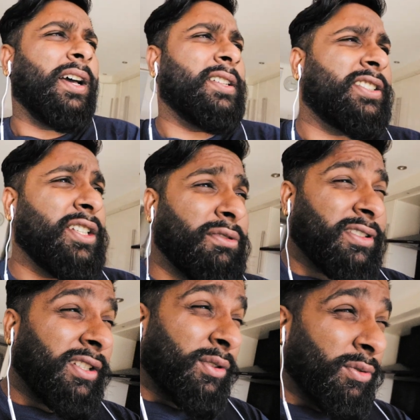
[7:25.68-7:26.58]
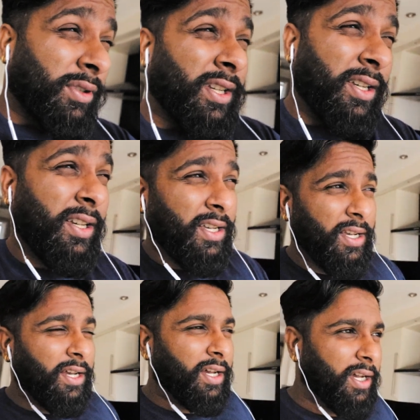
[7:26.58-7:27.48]
Seriously talking,
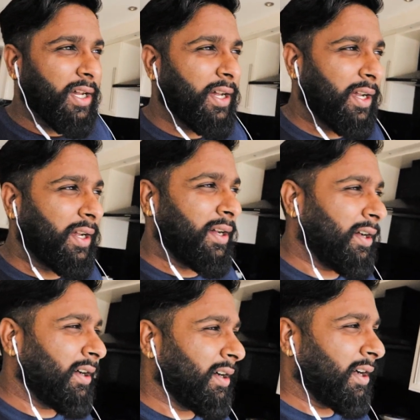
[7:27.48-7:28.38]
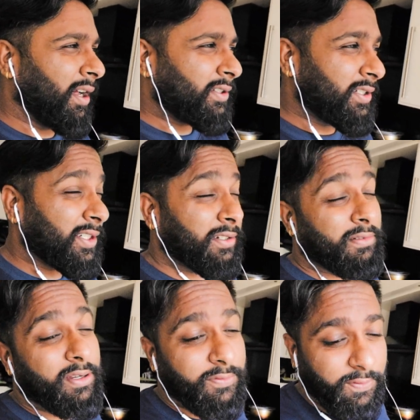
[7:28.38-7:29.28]
hunting
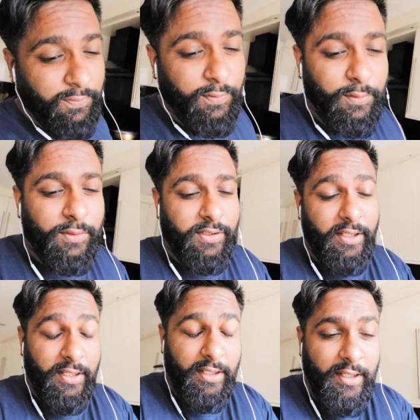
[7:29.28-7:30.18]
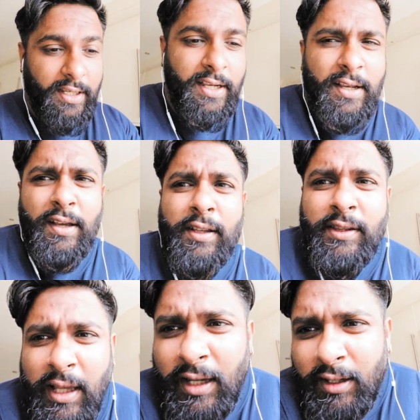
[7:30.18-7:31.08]
around for food, yeah,
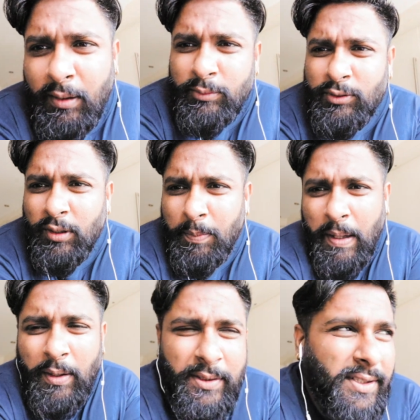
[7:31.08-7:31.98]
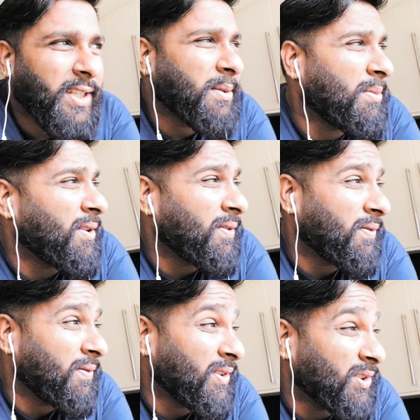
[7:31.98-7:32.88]
that comes to a pound a day, bro,
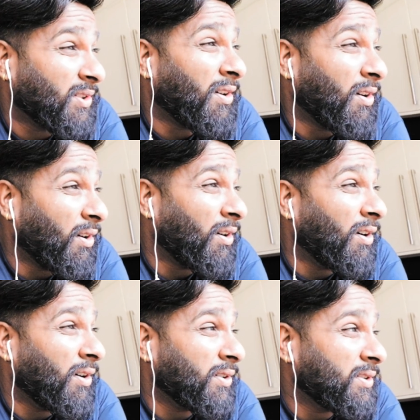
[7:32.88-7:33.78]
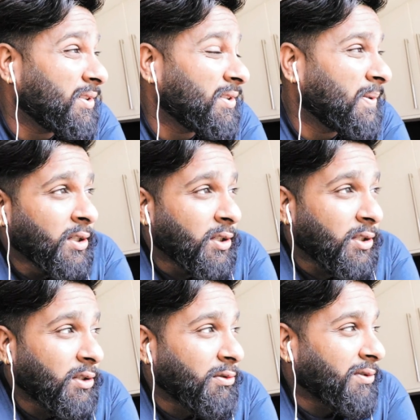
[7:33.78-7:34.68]
is hard.
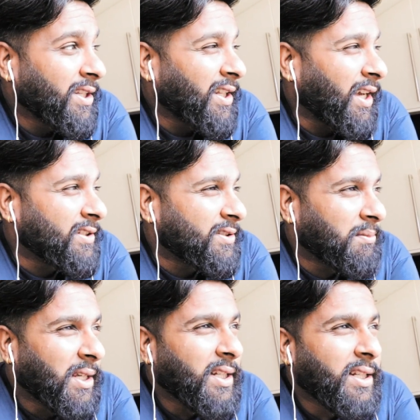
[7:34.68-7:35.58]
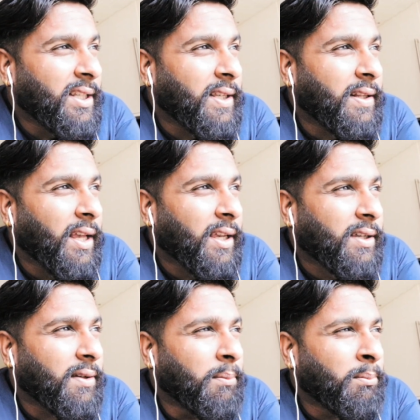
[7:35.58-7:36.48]
You don't realize it's mainly
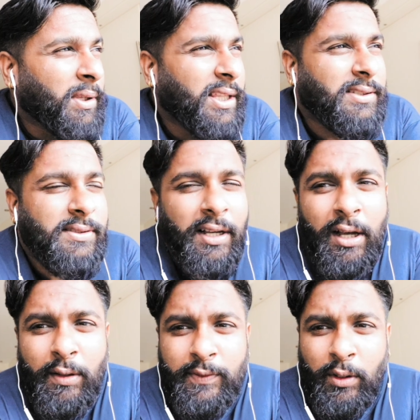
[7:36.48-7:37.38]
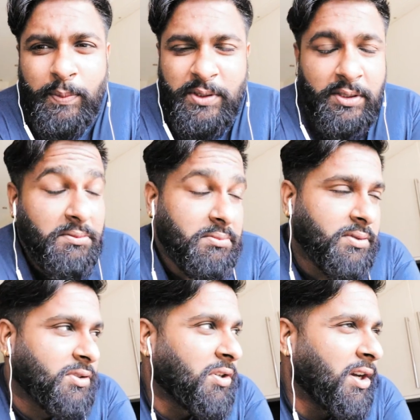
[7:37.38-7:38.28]
like meats are out of the option.
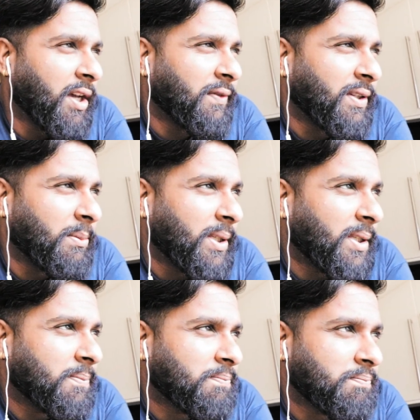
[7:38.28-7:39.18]
You can't have any meat.